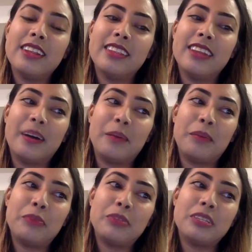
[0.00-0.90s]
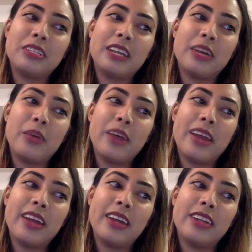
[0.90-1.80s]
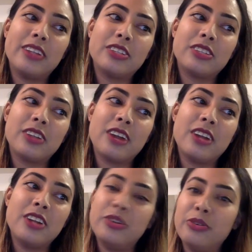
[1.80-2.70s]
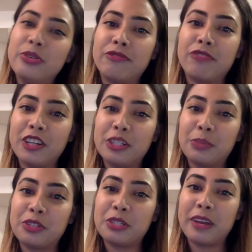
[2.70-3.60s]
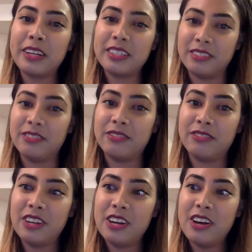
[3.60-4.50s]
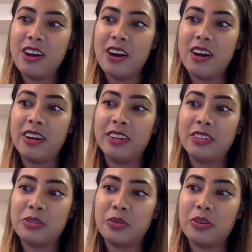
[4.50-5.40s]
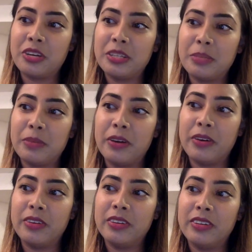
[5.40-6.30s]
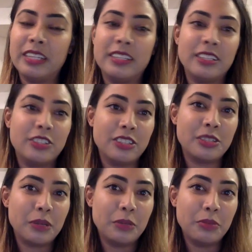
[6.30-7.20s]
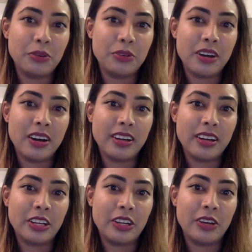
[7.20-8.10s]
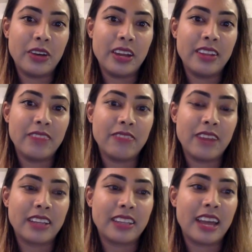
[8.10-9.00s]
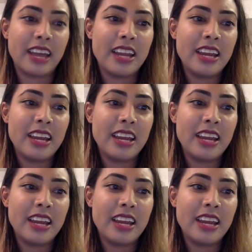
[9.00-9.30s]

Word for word: um, people to take away just a new, fresh perspective on stories about Indigenous people, you know, and the fact that